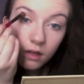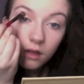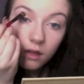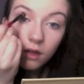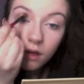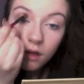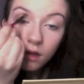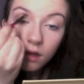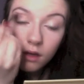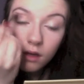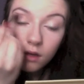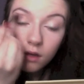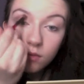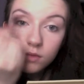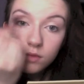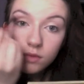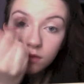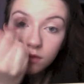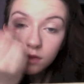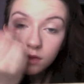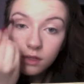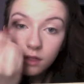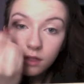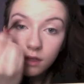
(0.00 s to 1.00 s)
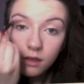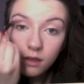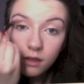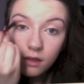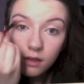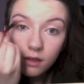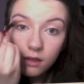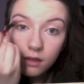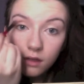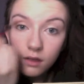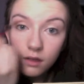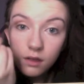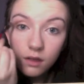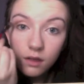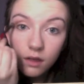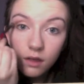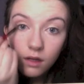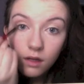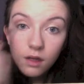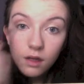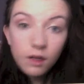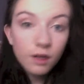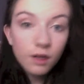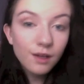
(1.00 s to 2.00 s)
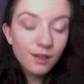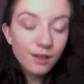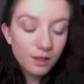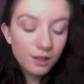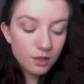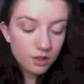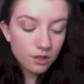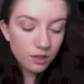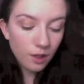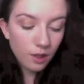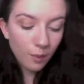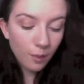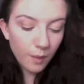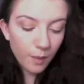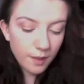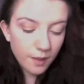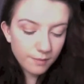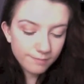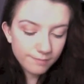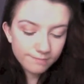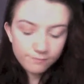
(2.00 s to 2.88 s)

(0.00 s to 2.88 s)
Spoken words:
I help to really shape it,